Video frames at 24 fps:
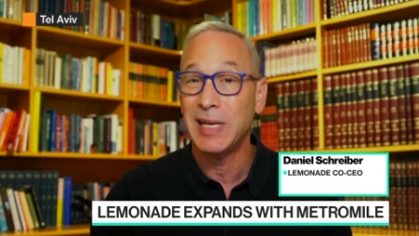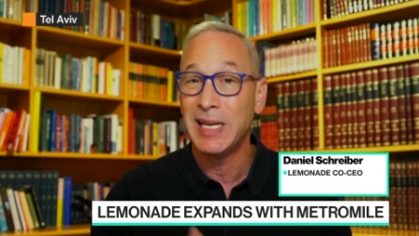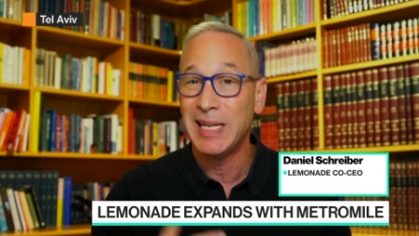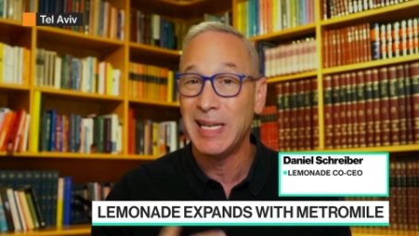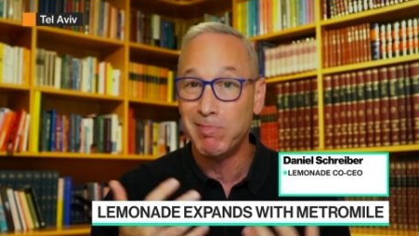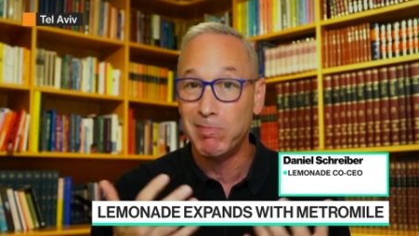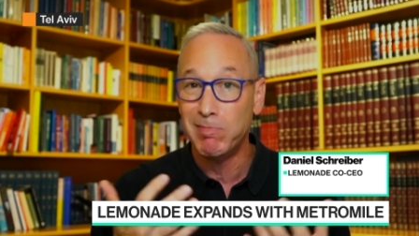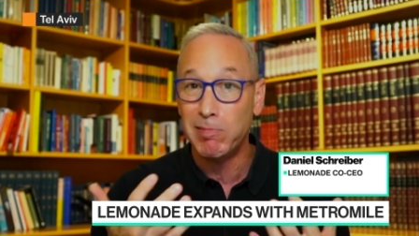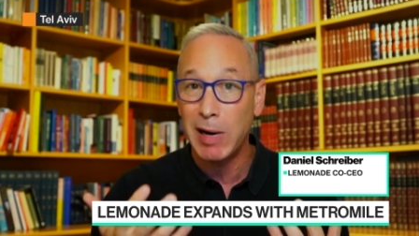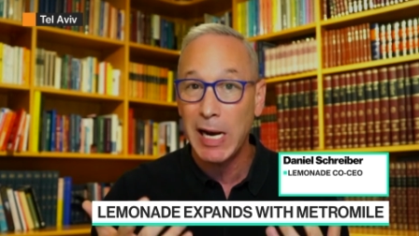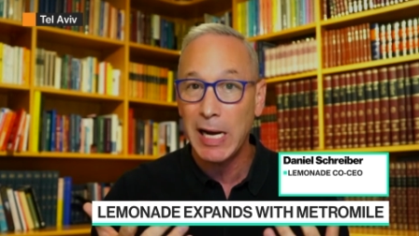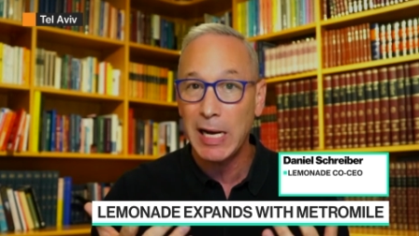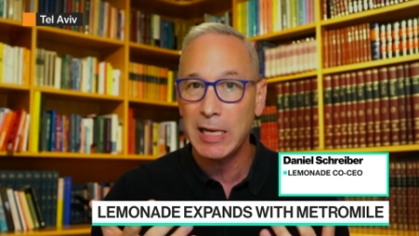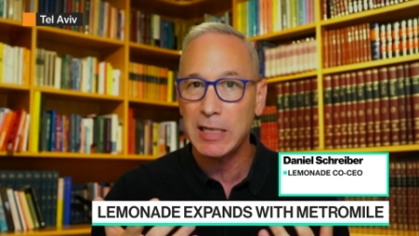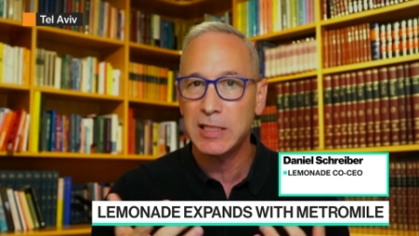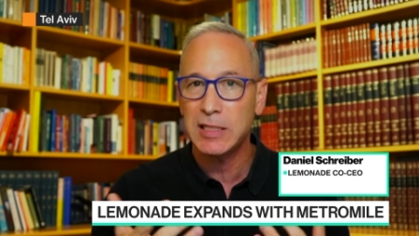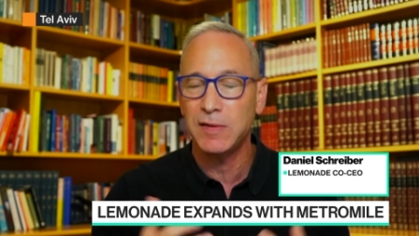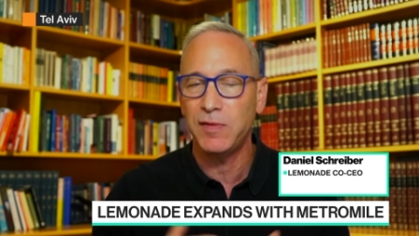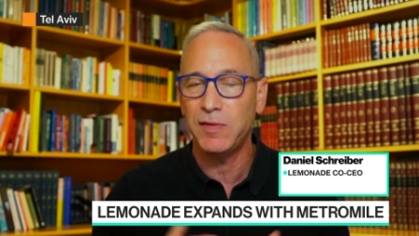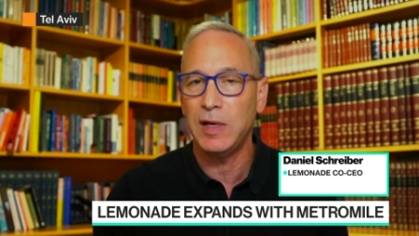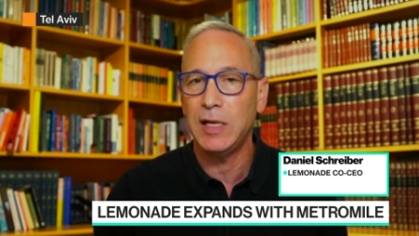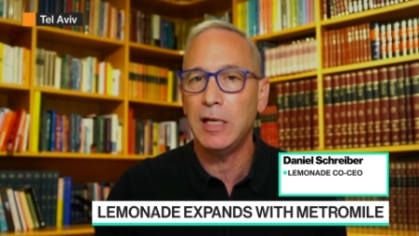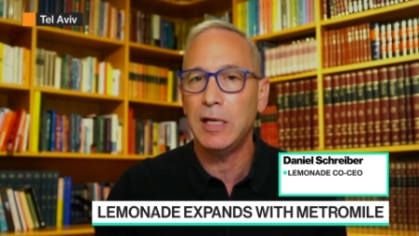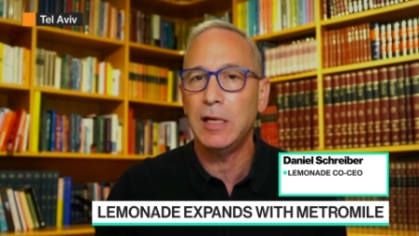
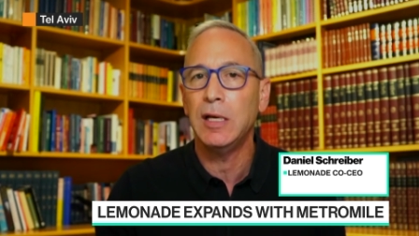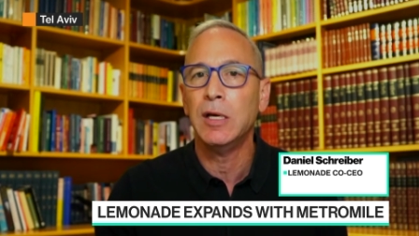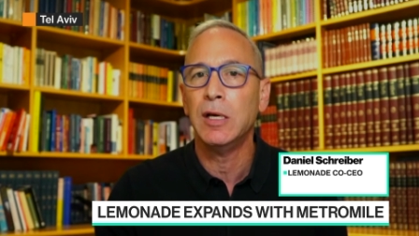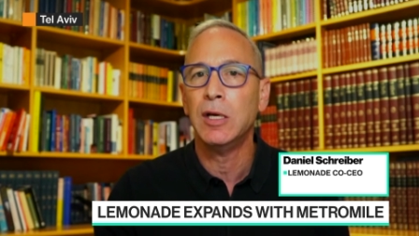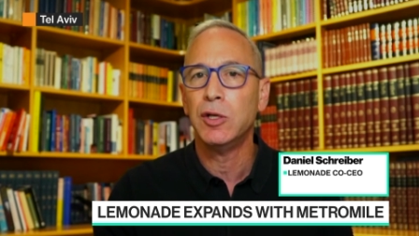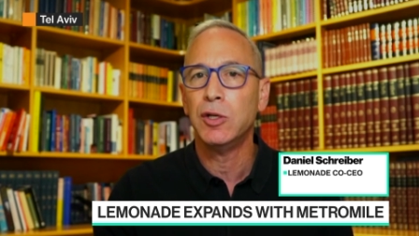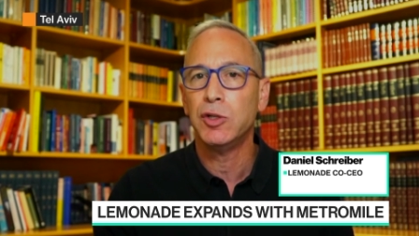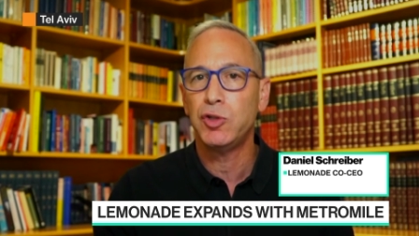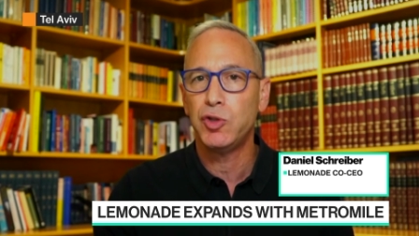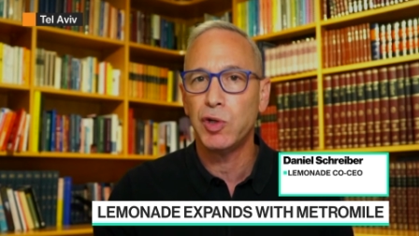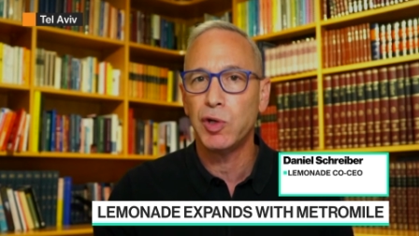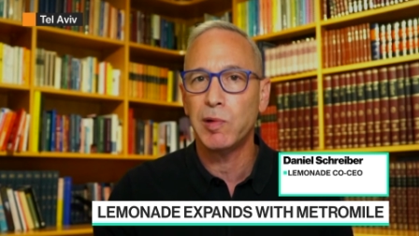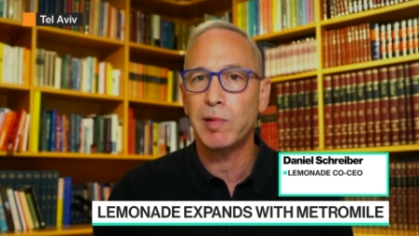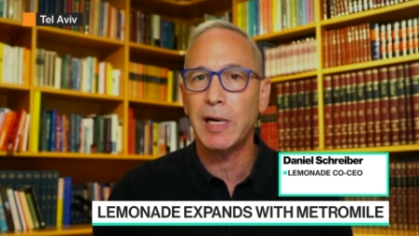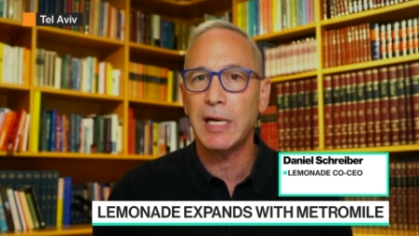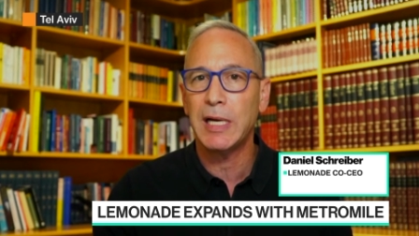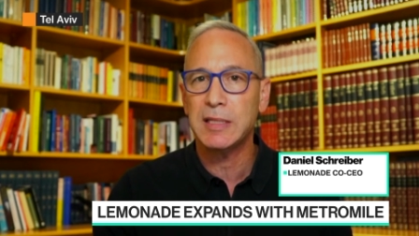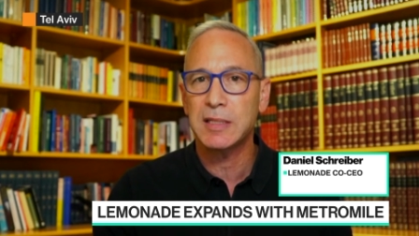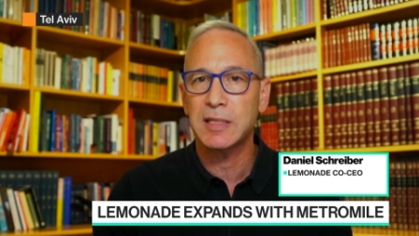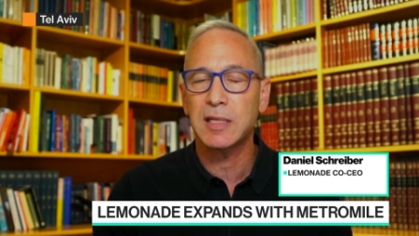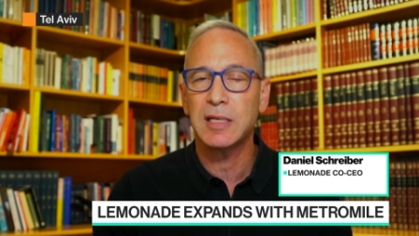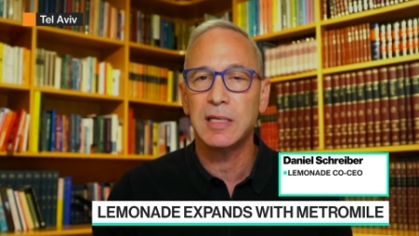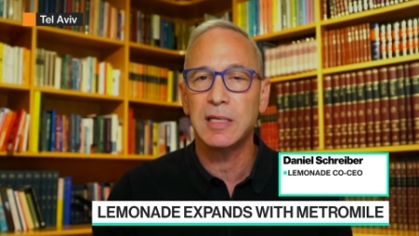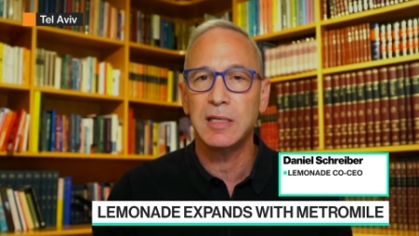relatively
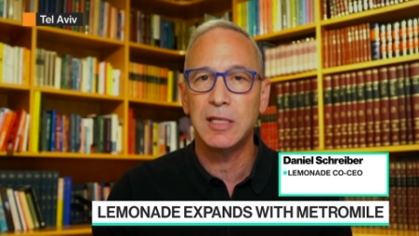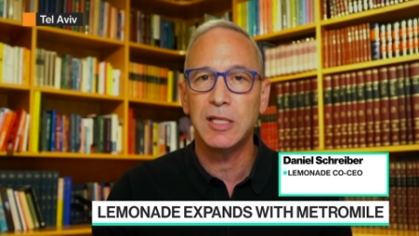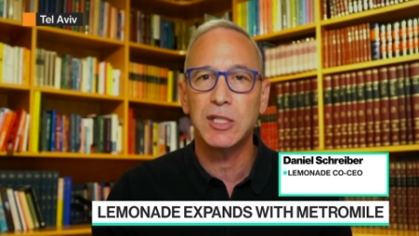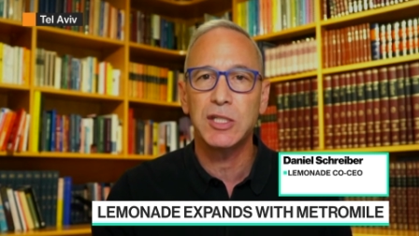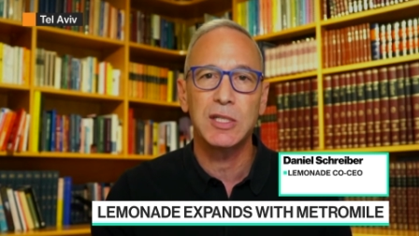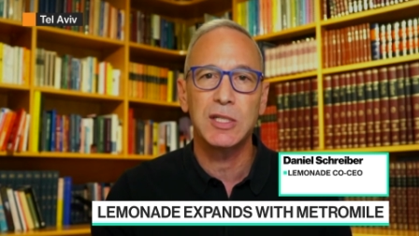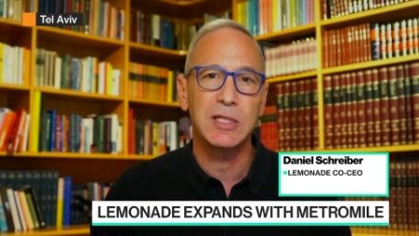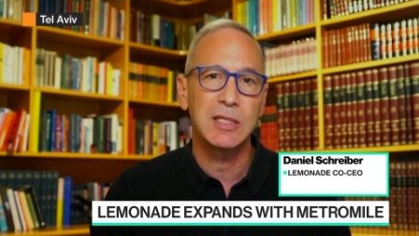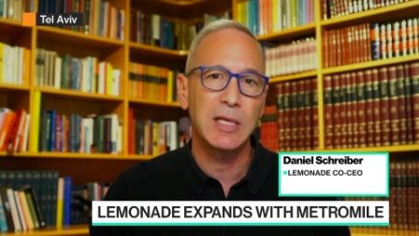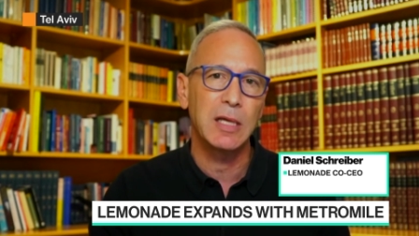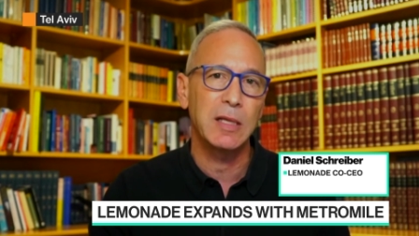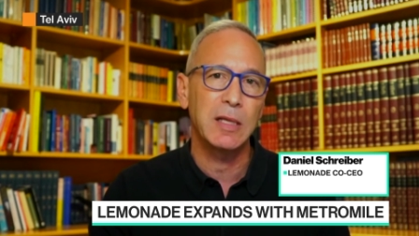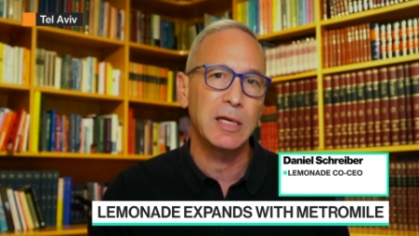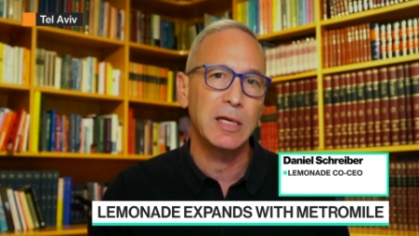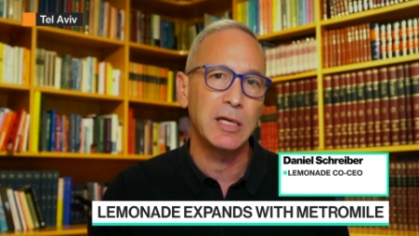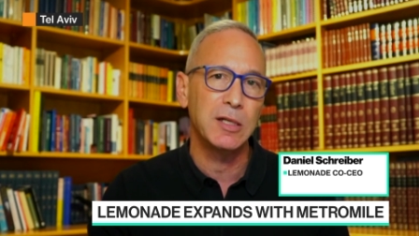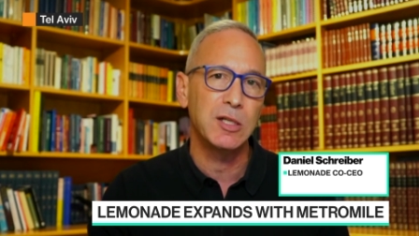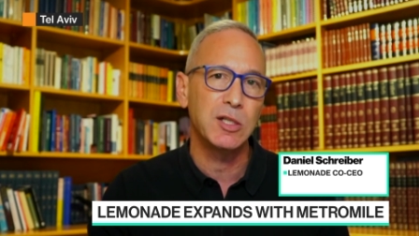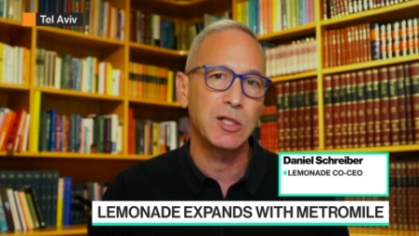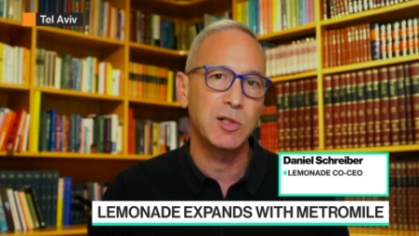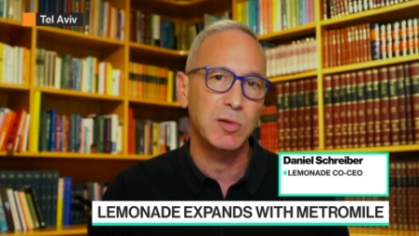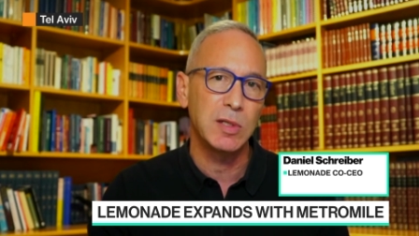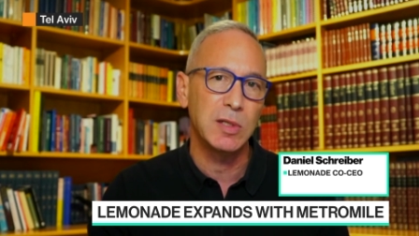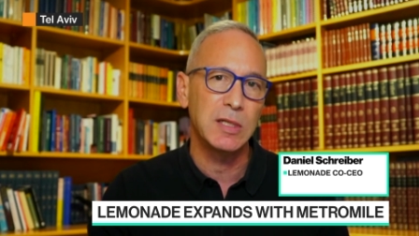duress condition that the
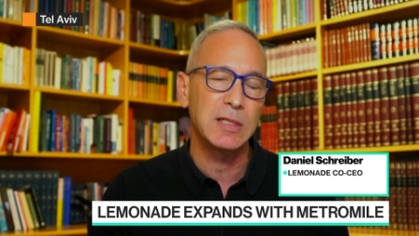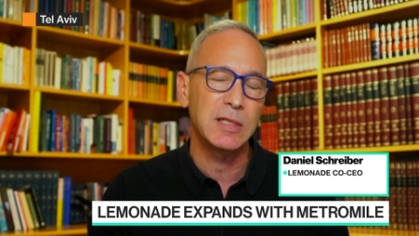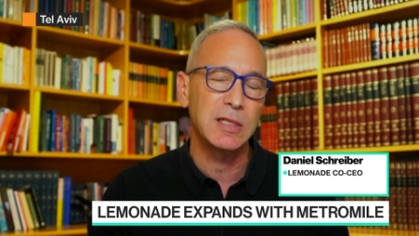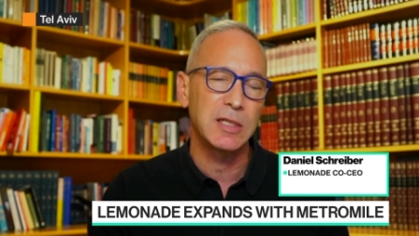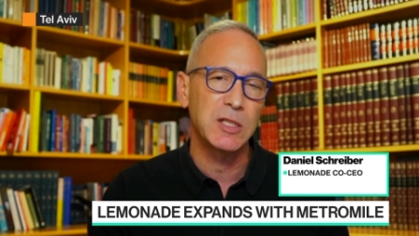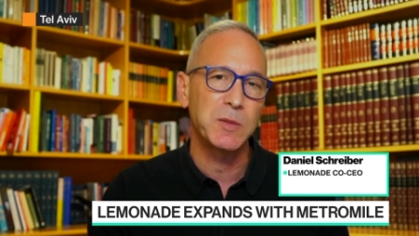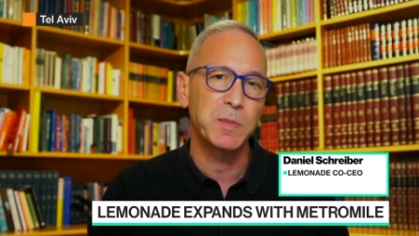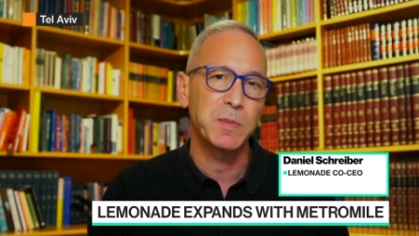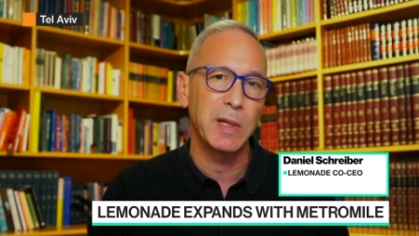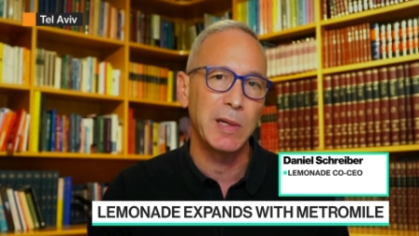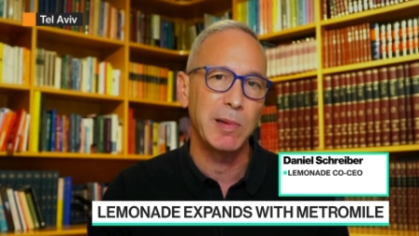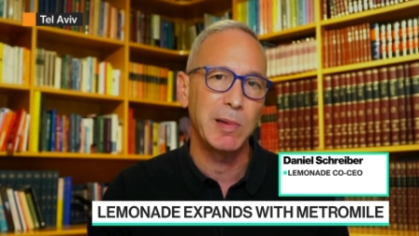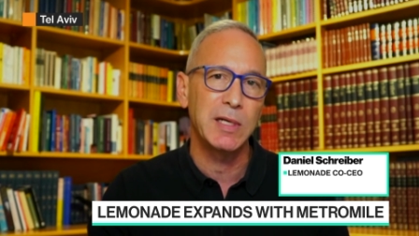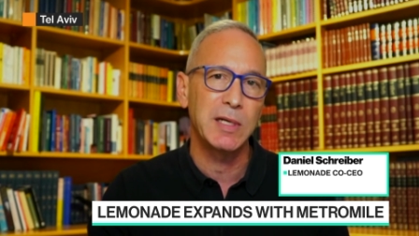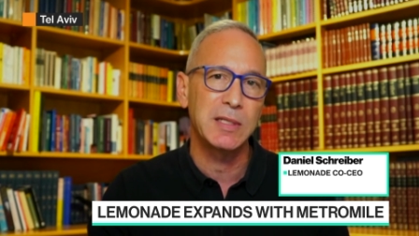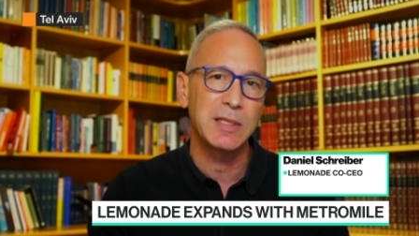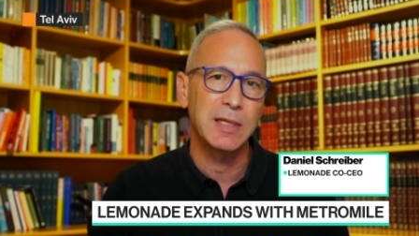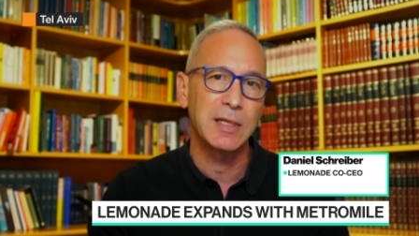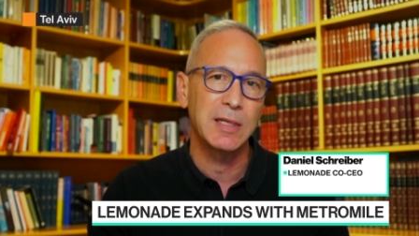industry is experiencing.